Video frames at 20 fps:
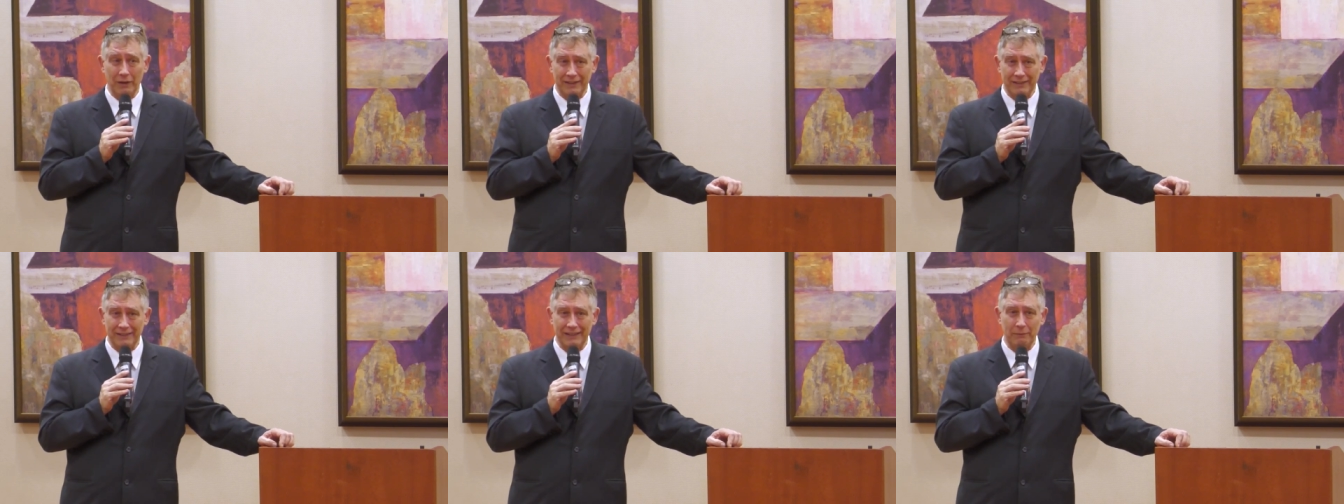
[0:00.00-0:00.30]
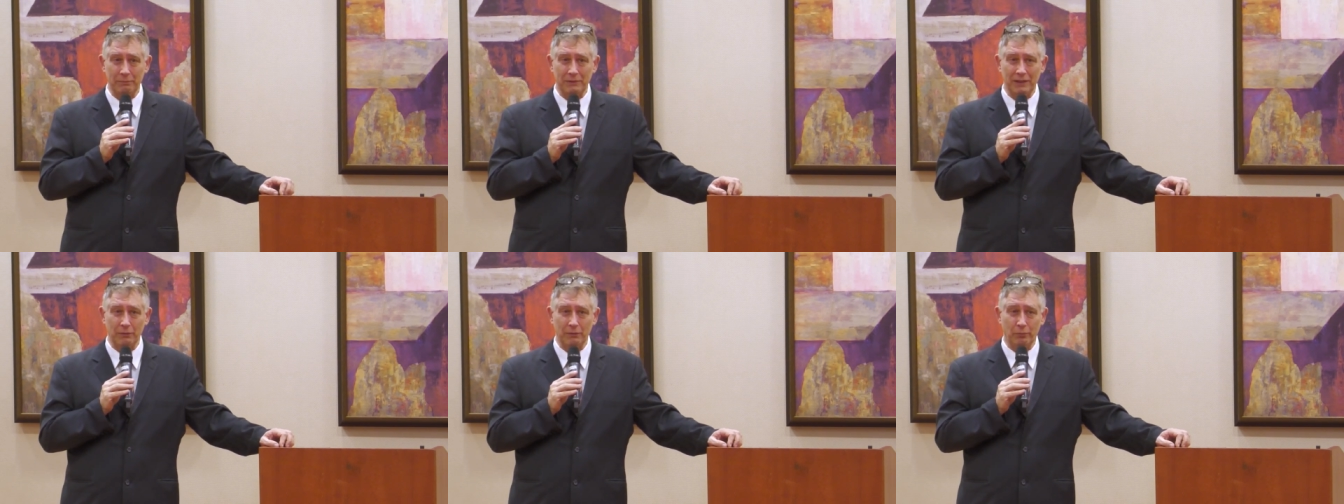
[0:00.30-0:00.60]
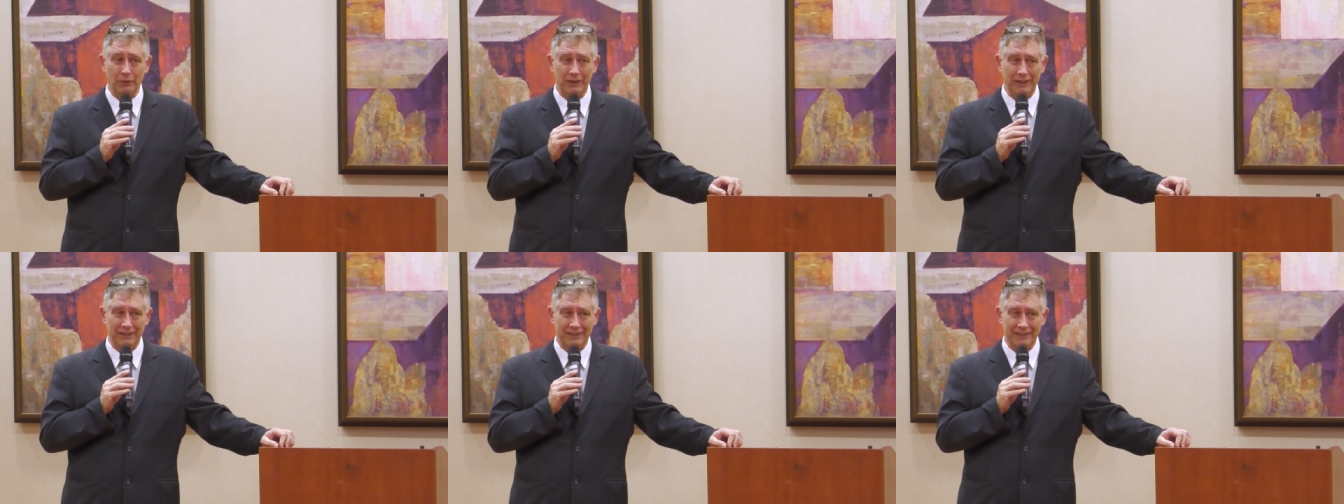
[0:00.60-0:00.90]
except
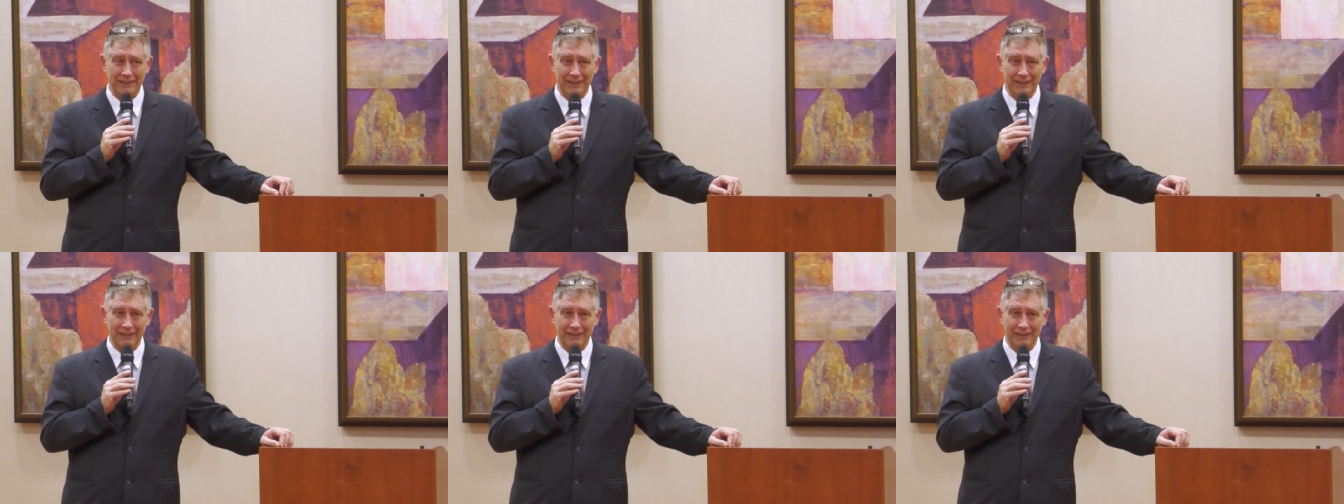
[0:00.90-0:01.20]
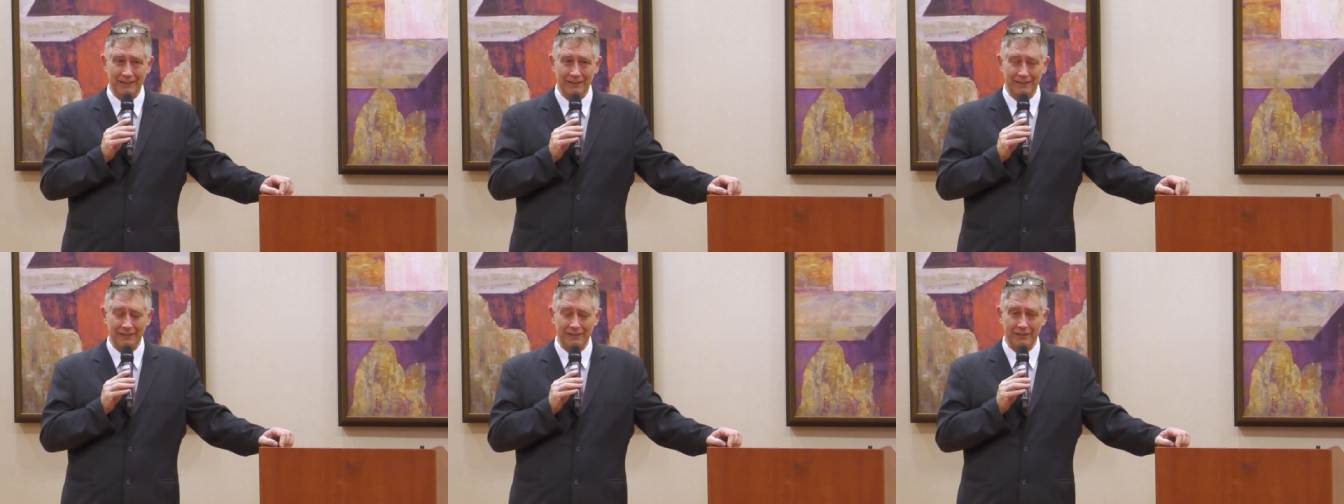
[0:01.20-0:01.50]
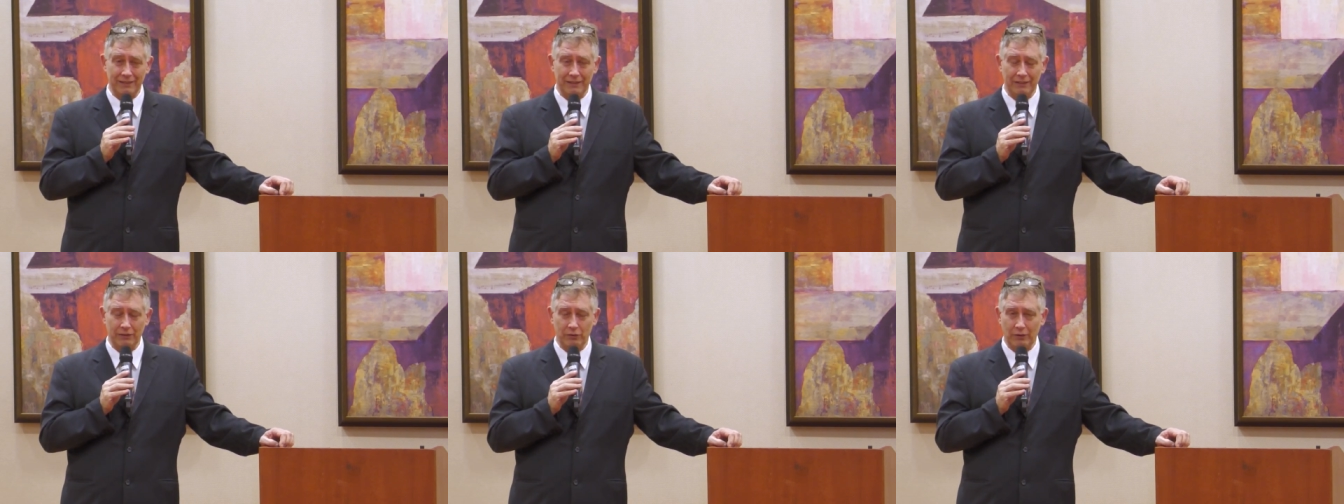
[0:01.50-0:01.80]
when it's in
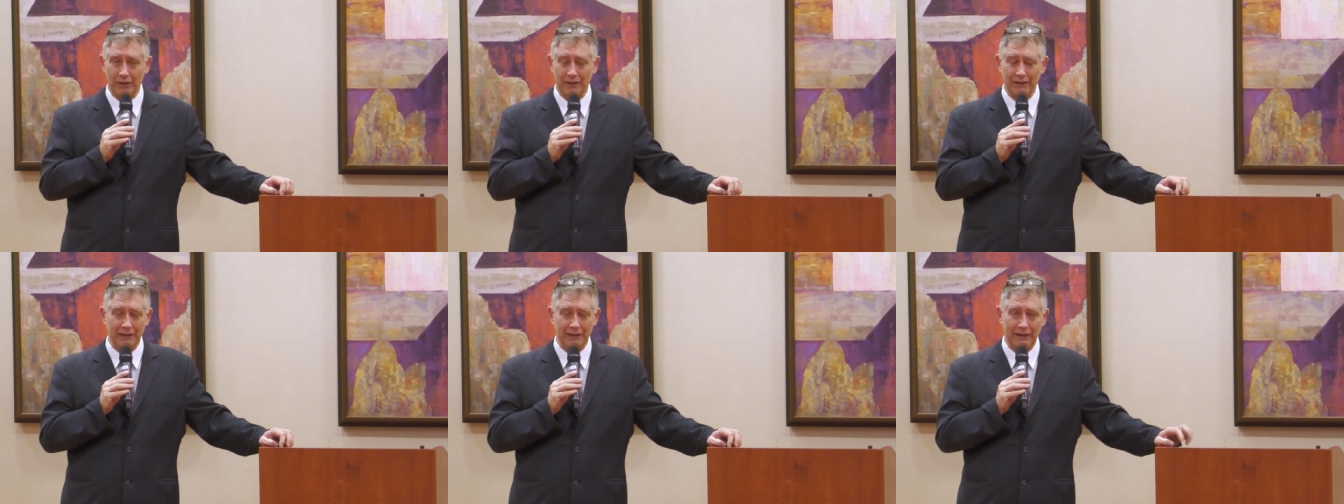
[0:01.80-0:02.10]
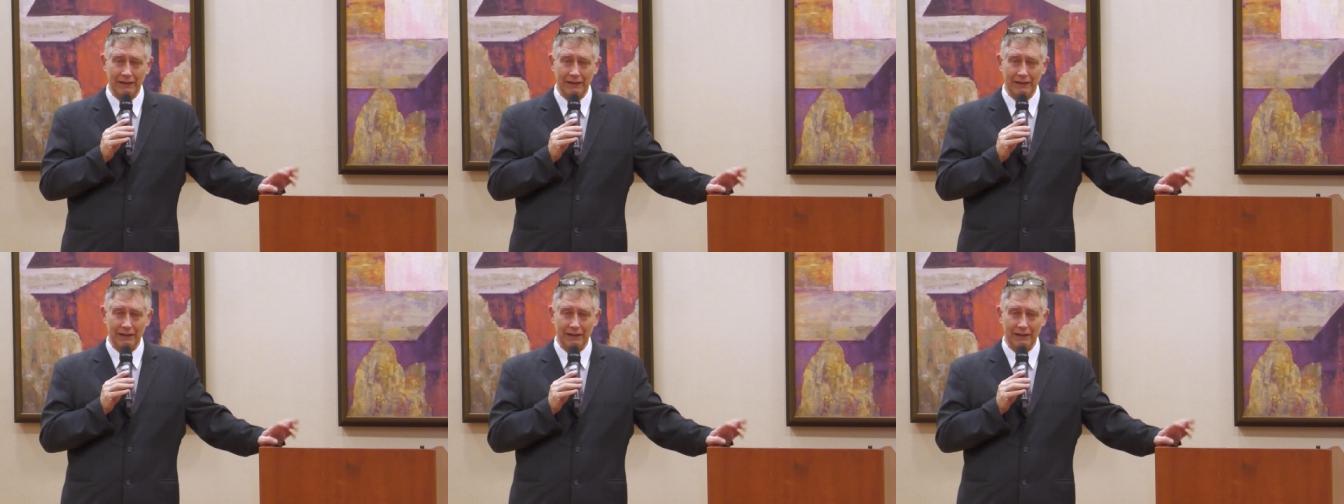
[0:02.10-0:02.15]
this drug,